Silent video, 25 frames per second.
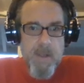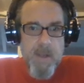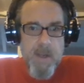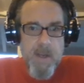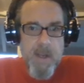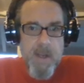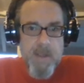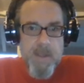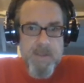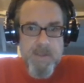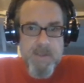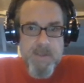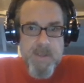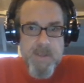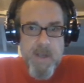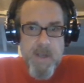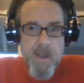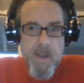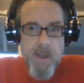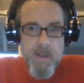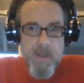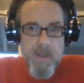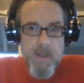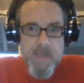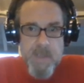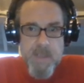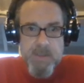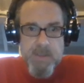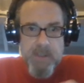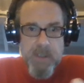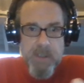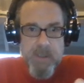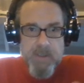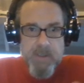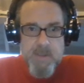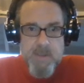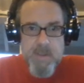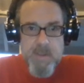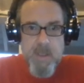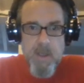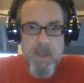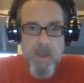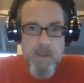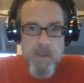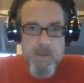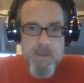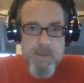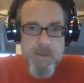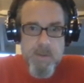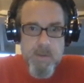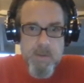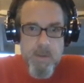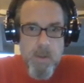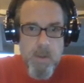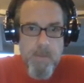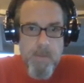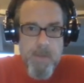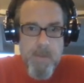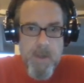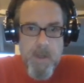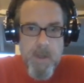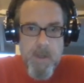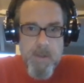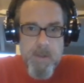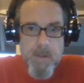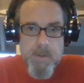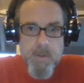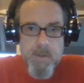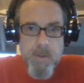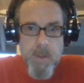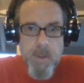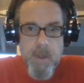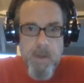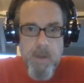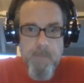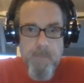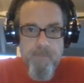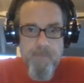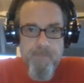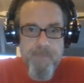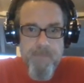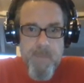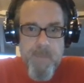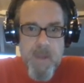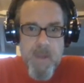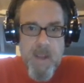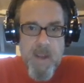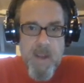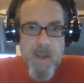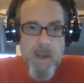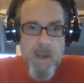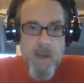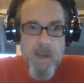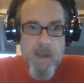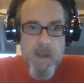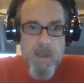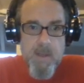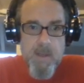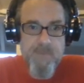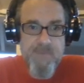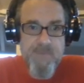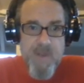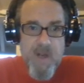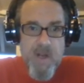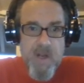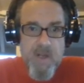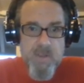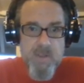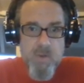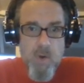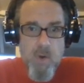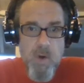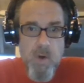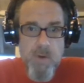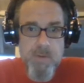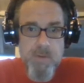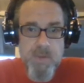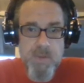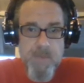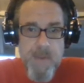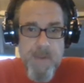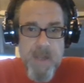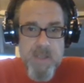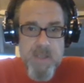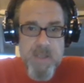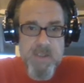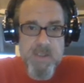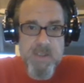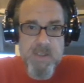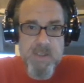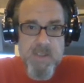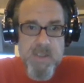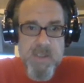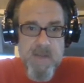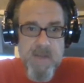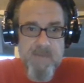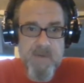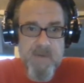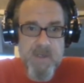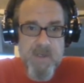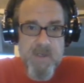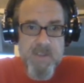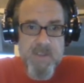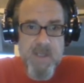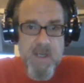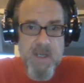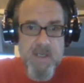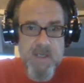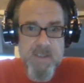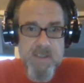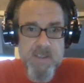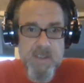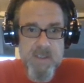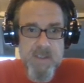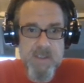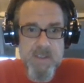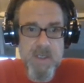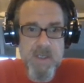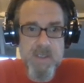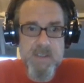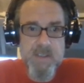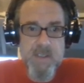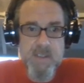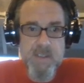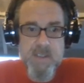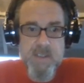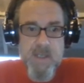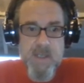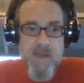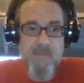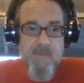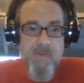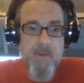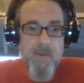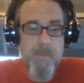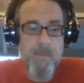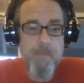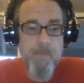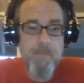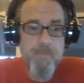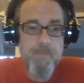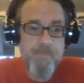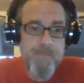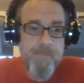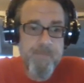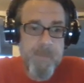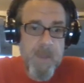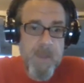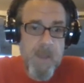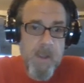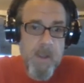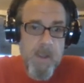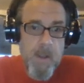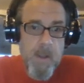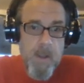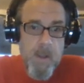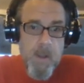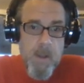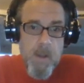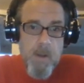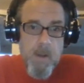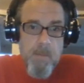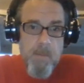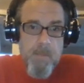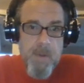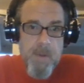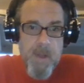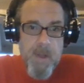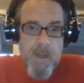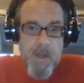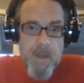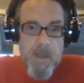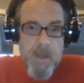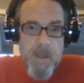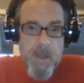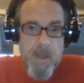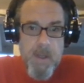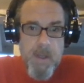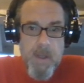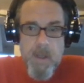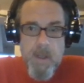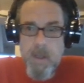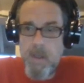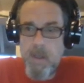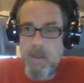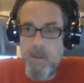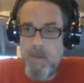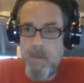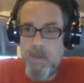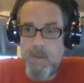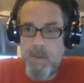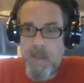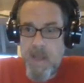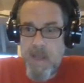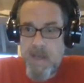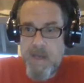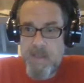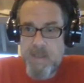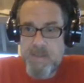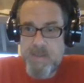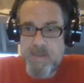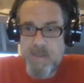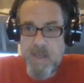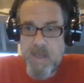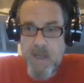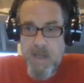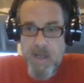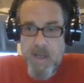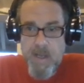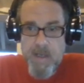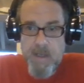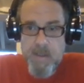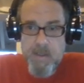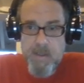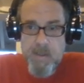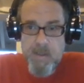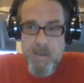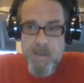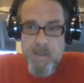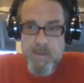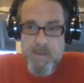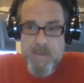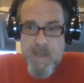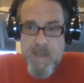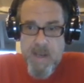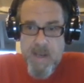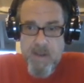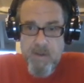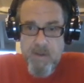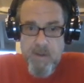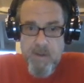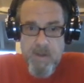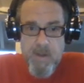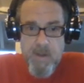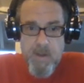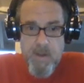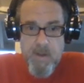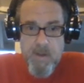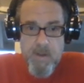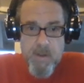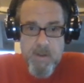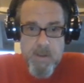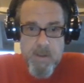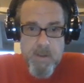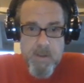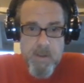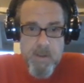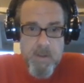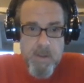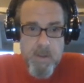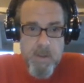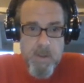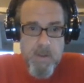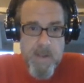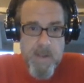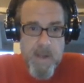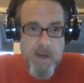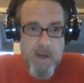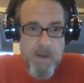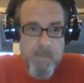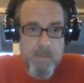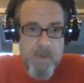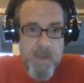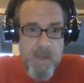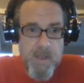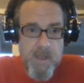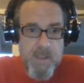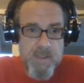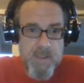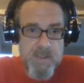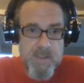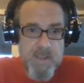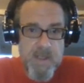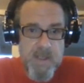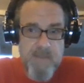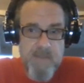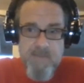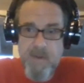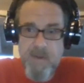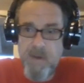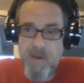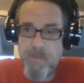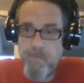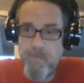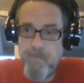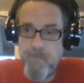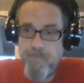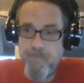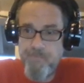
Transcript: the Kansas Jayhawks, as you can see on the sh- on my screen, they defeated George Mason 76 to 67. But uh, that is not exactly, you know, that could be a deceiving